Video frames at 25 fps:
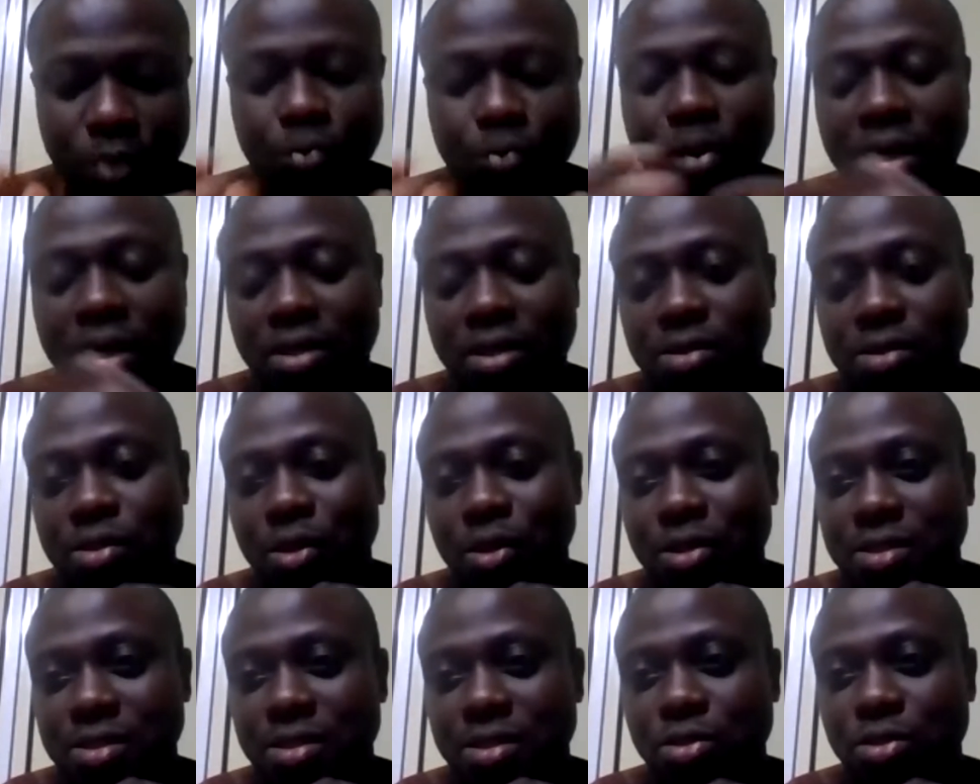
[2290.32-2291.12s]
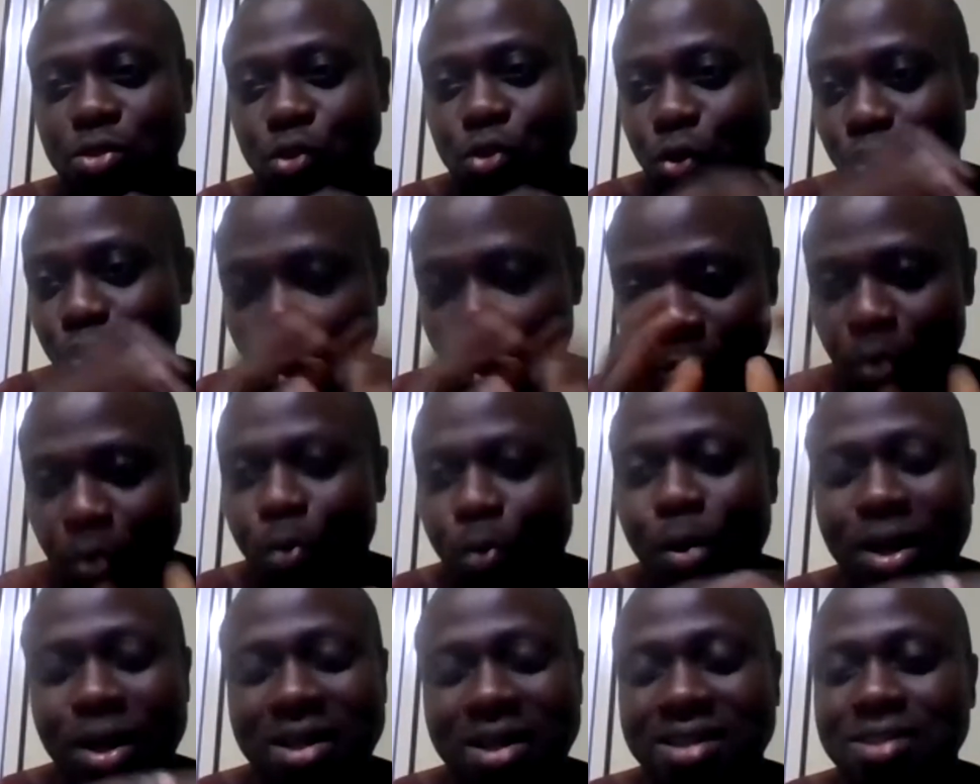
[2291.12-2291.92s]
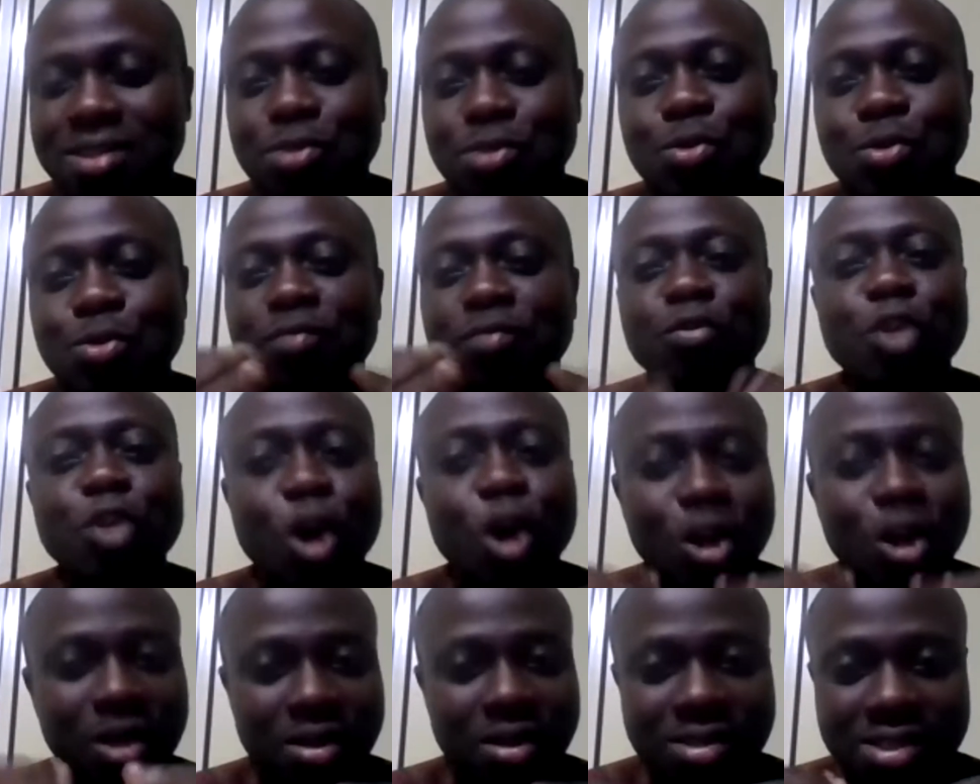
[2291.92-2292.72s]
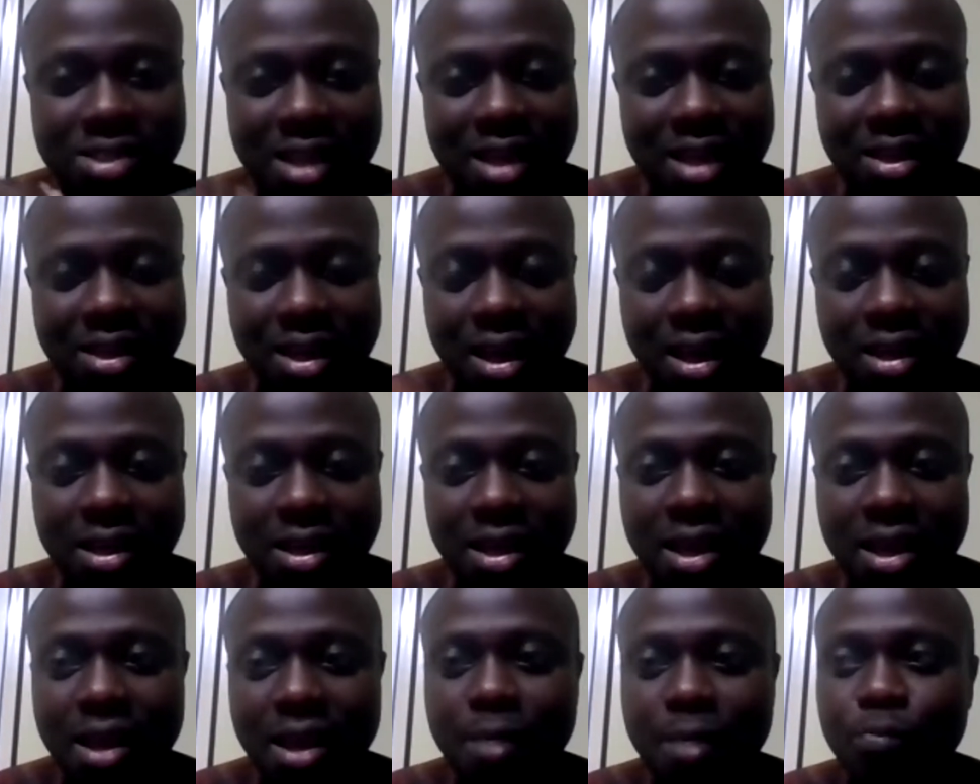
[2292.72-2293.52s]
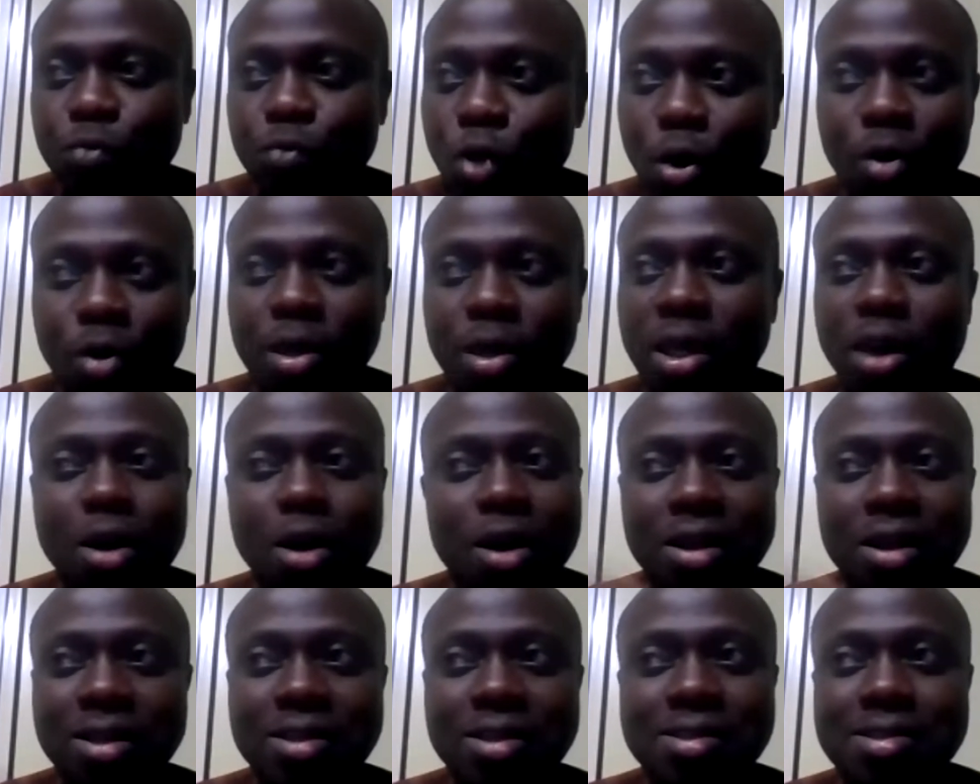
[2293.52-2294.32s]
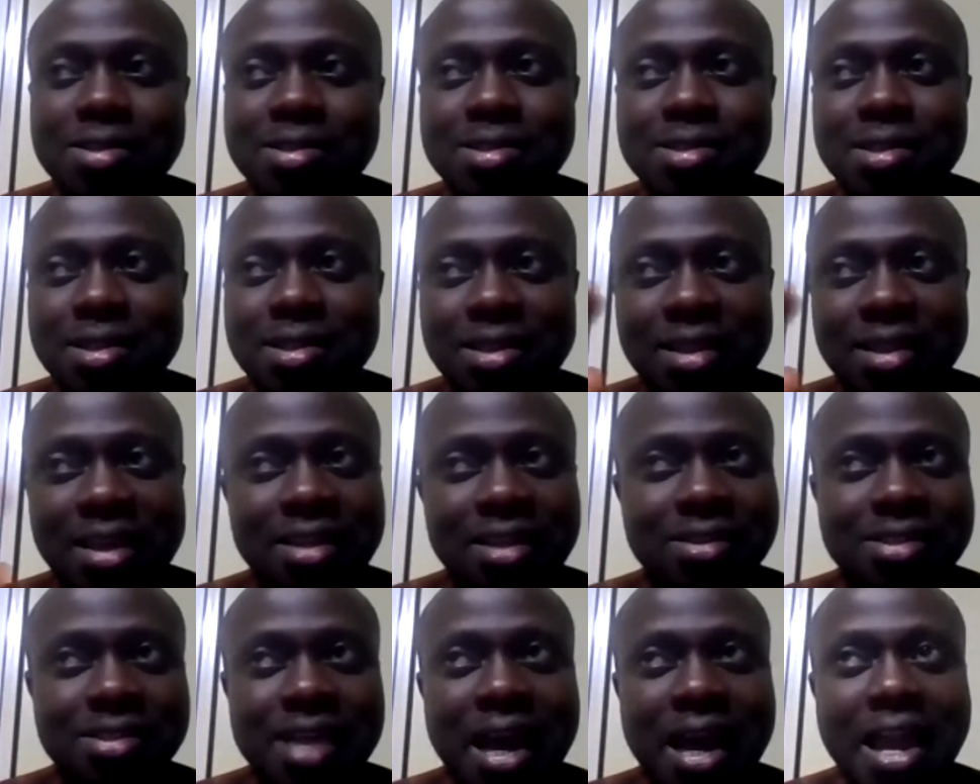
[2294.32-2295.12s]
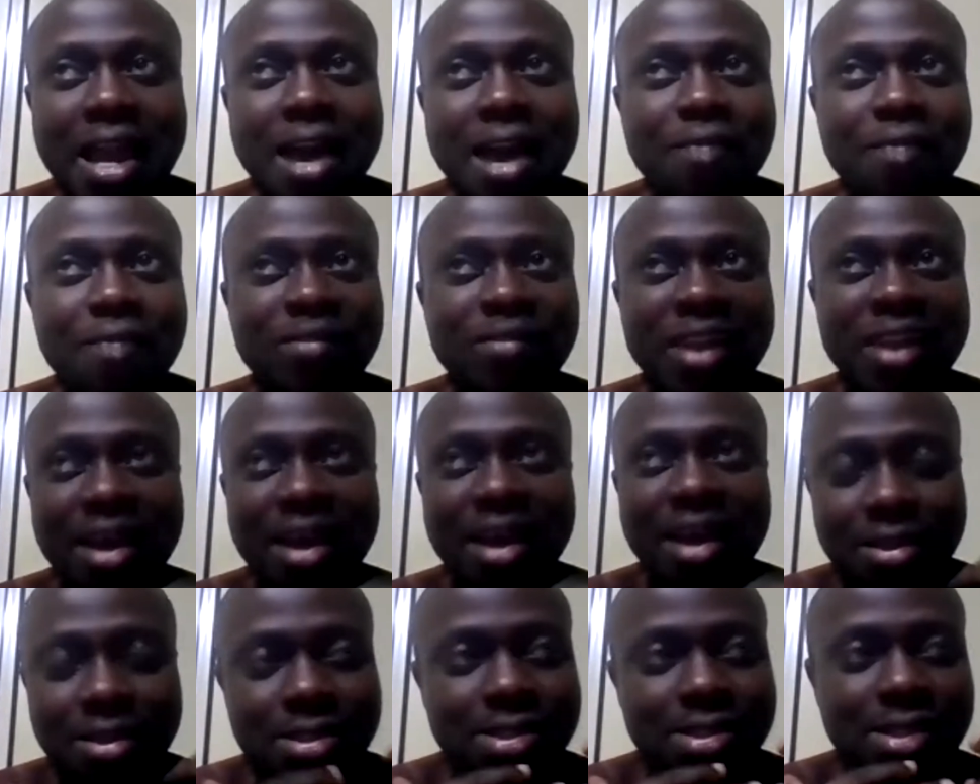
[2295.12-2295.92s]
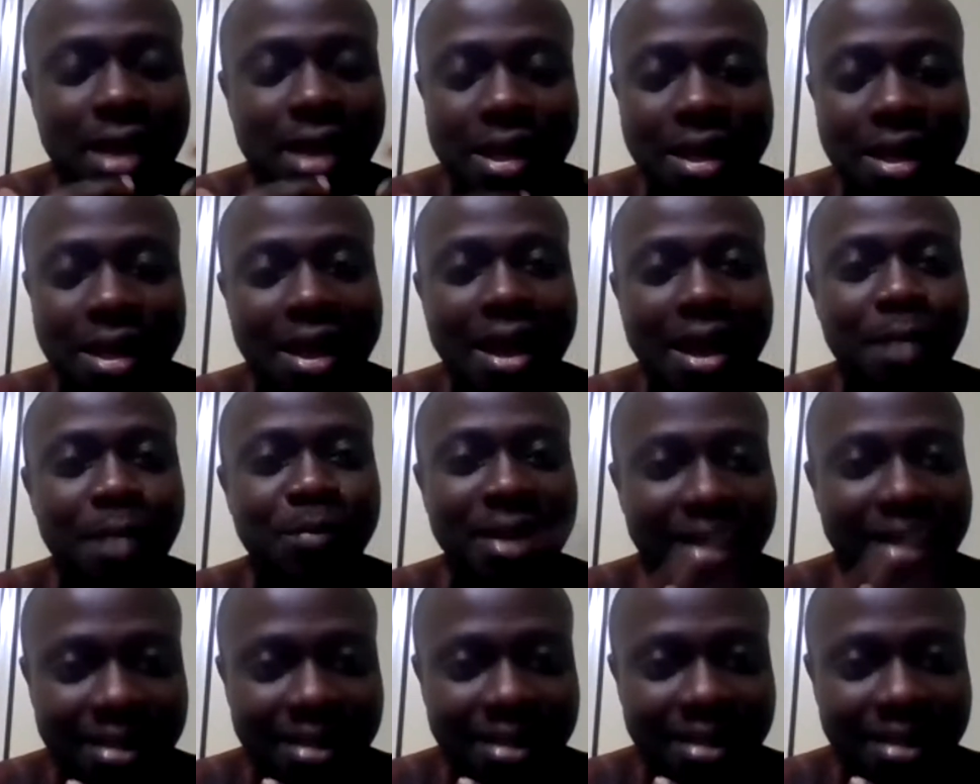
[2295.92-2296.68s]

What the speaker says: what we're discussing. So number 1 is to even understand that, okay, all these things I have learned and I am